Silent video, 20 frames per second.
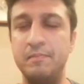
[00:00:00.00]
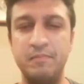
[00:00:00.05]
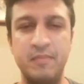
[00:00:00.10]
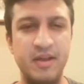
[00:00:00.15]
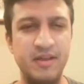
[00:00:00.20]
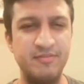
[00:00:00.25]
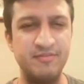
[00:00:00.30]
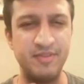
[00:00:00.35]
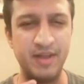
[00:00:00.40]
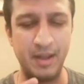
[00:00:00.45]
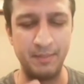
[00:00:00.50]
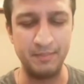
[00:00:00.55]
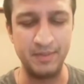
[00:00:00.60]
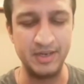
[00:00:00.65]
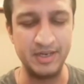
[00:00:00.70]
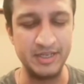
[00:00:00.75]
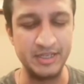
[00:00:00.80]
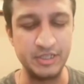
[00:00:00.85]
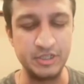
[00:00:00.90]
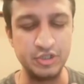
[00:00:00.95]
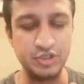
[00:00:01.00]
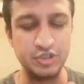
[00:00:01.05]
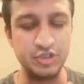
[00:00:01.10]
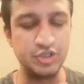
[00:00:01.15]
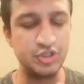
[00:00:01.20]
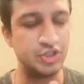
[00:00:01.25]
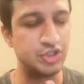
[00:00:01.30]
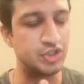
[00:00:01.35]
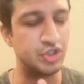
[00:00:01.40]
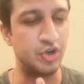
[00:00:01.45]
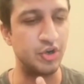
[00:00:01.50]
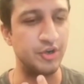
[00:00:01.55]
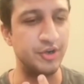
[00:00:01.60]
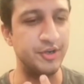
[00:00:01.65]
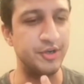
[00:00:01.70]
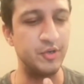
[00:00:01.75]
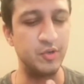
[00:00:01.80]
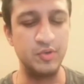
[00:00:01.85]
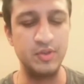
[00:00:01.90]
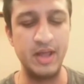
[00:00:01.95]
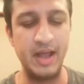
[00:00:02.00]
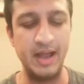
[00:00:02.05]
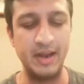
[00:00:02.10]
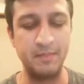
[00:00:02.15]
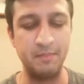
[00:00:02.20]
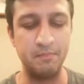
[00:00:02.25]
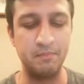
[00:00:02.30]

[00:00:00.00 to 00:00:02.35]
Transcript: my family should do that,